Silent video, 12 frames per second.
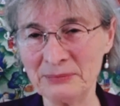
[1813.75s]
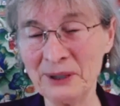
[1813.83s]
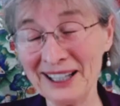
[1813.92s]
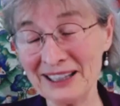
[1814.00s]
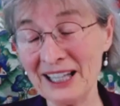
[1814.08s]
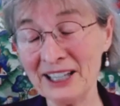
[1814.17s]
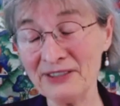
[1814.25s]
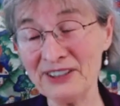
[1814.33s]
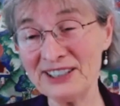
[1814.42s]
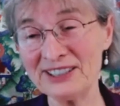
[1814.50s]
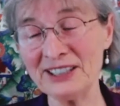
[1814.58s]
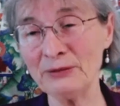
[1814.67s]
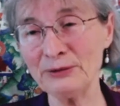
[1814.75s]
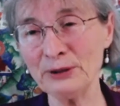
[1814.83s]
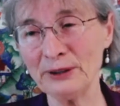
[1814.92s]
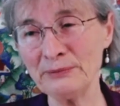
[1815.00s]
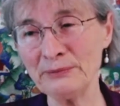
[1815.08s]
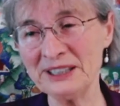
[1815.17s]
But life is still full
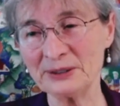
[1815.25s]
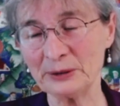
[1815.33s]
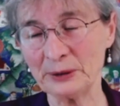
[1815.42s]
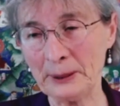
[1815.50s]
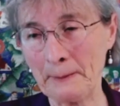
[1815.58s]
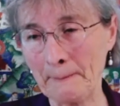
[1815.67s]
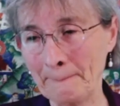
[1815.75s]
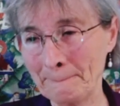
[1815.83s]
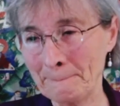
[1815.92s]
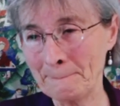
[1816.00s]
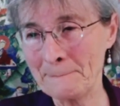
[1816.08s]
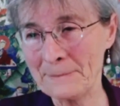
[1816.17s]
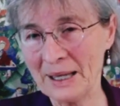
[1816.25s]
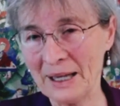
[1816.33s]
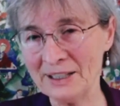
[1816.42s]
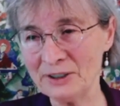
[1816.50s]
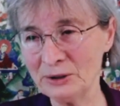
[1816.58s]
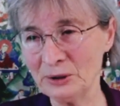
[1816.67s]
of mystery,
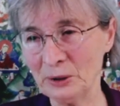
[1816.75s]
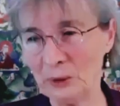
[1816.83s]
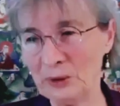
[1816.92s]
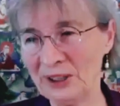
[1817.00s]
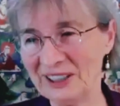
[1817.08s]
as you know.